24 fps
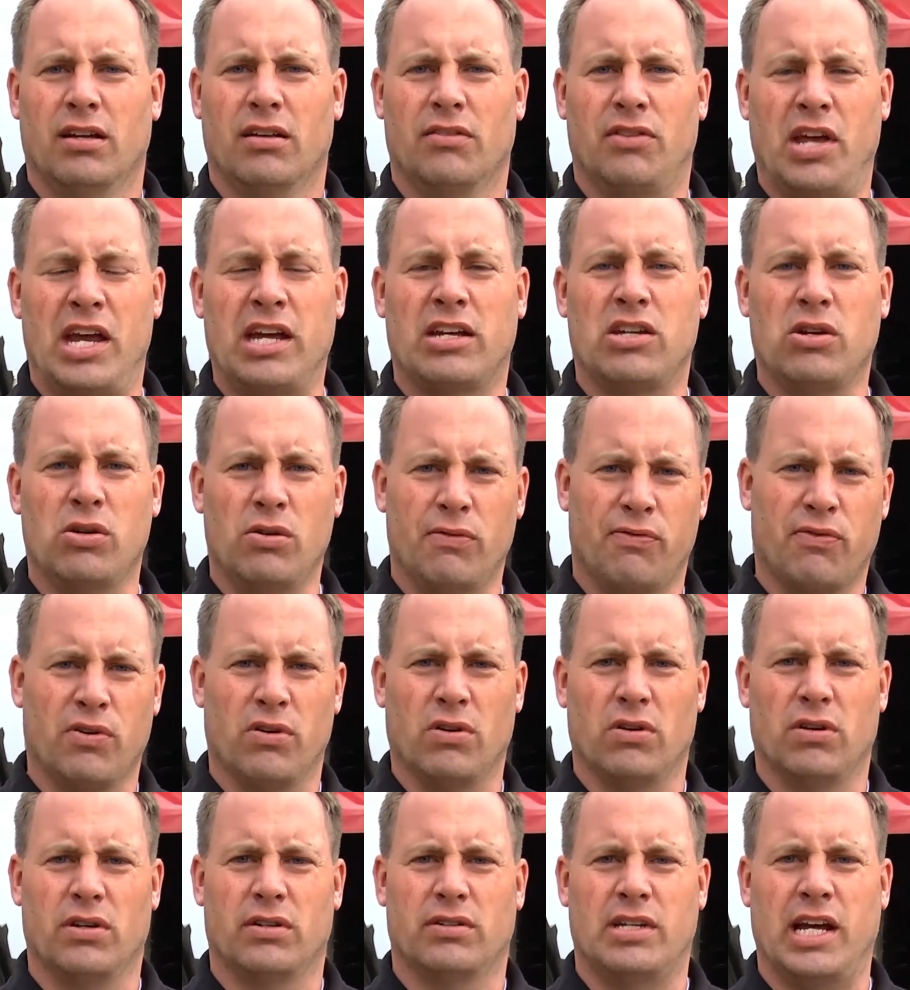thank you
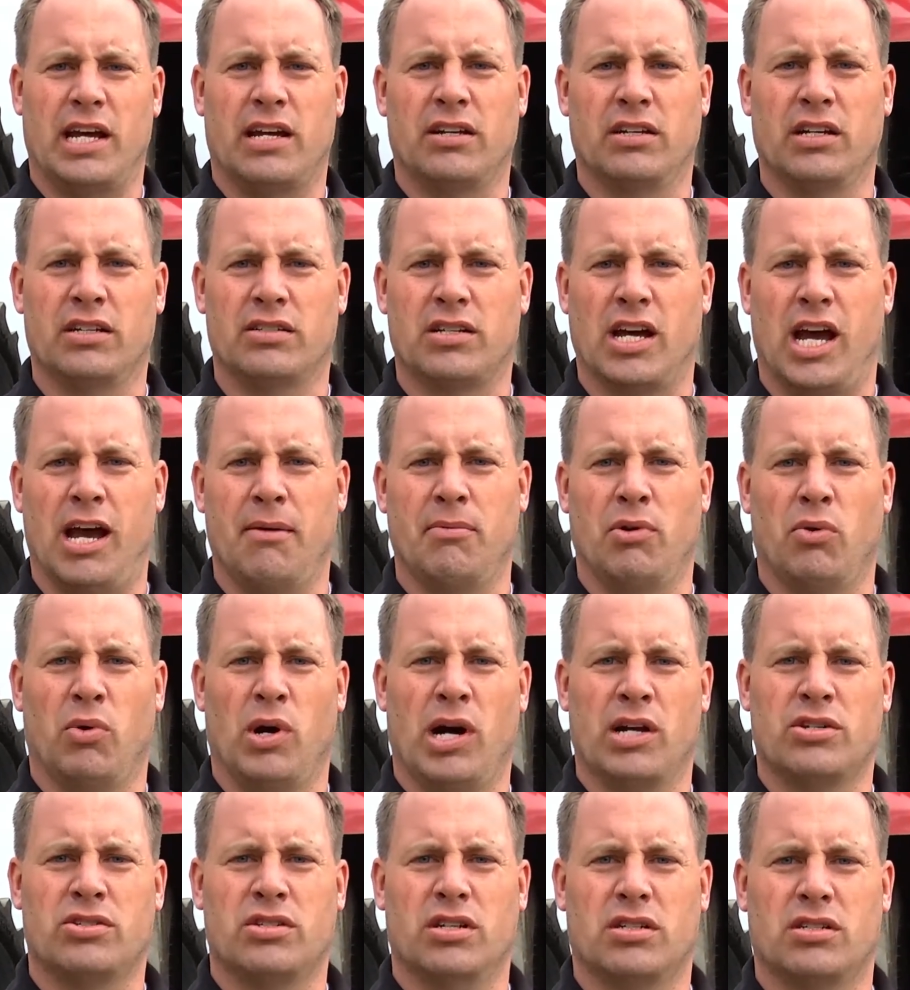for taking the time to
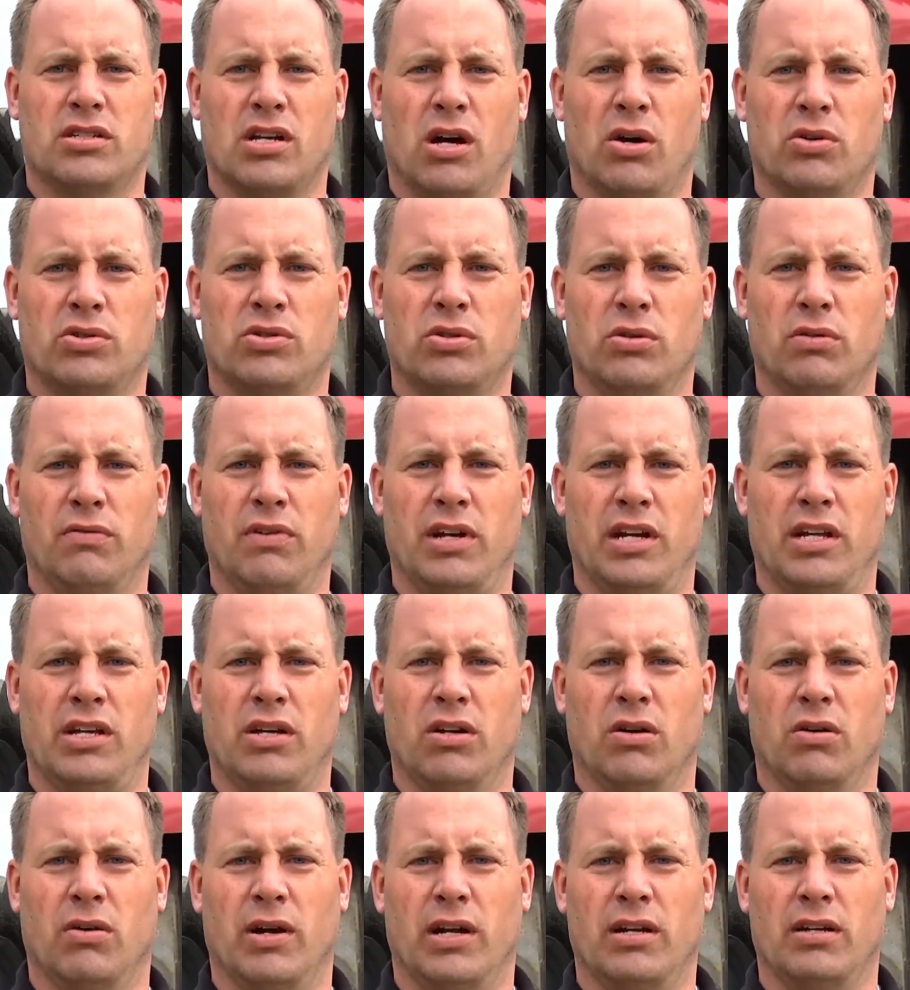watch this how-to
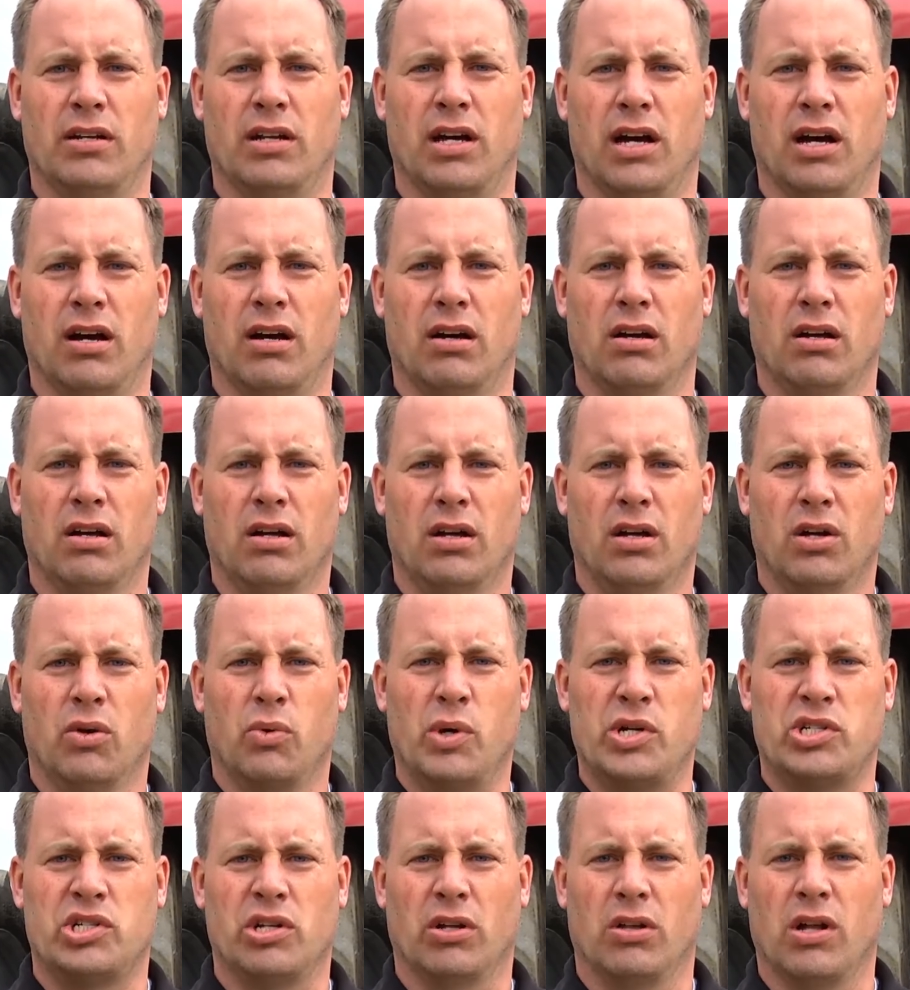video, and
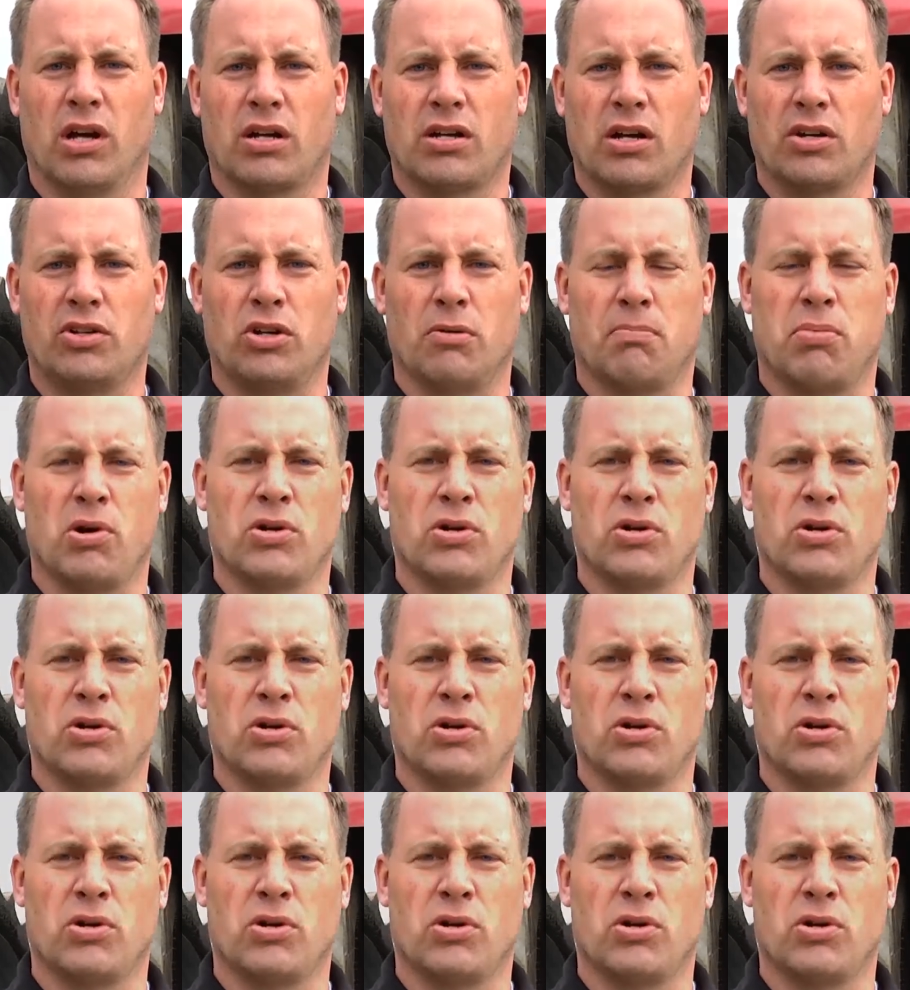wish you luck on your